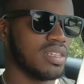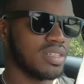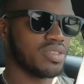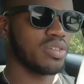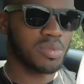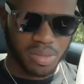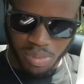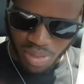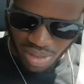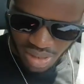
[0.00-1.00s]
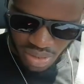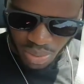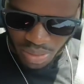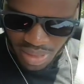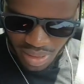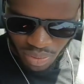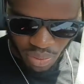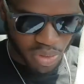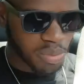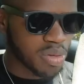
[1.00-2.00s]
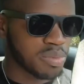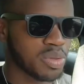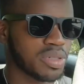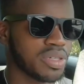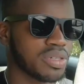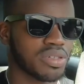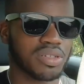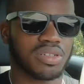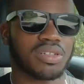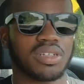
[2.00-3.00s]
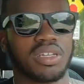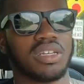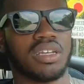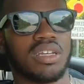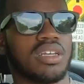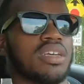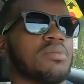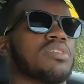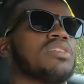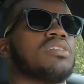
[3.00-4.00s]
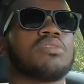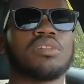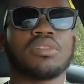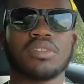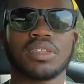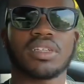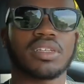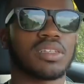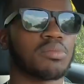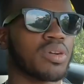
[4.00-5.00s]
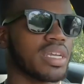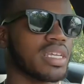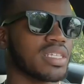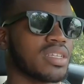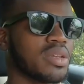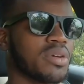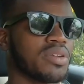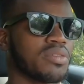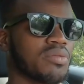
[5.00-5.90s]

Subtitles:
So I'm going to put it into its actual sport mode here. I'm going to hit the brake and accelerator.